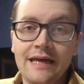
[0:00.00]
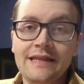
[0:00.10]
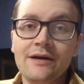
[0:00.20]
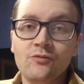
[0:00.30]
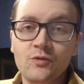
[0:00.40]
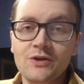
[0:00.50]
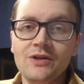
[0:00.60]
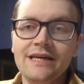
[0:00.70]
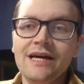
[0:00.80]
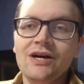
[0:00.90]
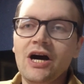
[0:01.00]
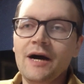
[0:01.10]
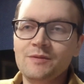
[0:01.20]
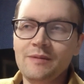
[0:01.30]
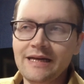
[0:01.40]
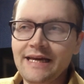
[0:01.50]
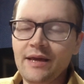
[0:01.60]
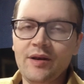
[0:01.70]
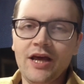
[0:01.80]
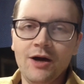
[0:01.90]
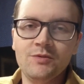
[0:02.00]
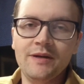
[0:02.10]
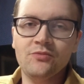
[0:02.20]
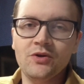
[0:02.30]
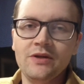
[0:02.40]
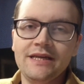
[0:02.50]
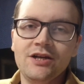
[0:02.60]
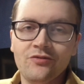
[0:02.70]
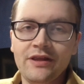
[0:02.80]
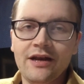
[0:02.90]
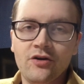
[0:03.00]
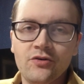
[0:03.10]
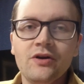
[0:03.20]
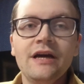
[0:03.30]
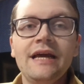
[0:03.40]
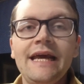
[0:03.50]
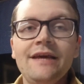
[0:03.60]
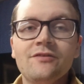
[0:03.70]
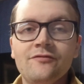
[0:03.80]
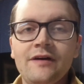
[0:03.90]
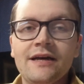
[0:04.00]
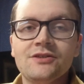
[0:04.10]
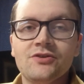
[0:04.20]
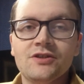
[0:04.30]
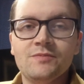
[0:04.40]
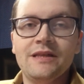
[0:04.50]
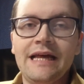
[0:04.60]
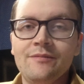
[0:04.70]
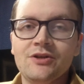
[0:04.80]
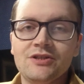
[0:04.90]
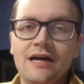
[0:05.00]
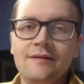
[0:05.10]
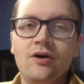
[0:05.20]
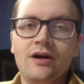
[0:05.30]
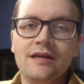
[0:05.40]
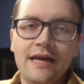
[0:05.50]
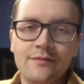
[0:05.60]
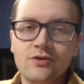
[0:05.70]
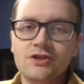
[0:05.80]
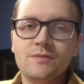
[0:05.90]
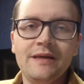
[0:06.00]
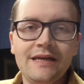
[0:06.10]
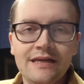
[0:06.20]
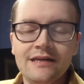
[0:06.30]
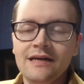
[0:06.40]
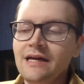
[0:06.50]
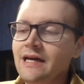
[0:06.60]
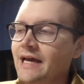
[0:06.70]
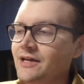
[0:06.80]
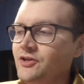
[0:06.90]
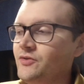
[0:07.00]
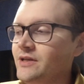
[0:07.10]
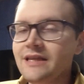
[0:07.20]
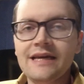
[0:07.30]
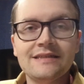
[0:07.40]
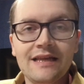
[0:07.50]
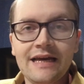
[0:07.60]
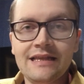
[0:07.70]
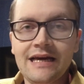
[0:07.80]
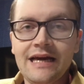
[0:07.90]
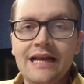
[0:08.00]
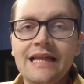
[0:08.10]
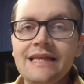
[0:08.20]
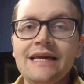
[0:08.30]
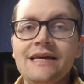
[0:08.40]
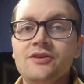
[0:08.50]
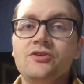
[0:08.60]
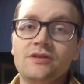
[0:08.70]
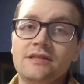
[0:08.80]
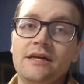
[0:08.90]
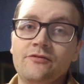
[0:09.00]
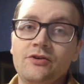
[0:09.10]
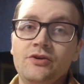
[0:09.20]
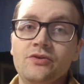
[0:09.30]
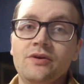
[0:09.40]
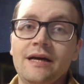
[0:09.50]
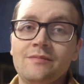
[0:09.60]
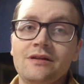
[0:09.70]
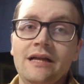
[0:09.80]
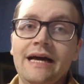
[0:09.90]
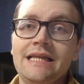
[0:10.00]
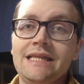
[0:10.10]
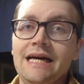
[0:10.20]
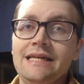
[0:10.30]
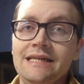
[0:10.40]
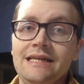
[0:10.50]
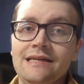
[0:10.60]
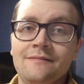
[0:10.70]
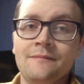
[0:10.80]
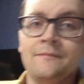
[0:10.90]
And that really upped my game and helped me to really get over that hurdle even faster, to spend that much time on camera, speaking and doing things like that. And I think it can do the same for you, and I'm glad that I did it.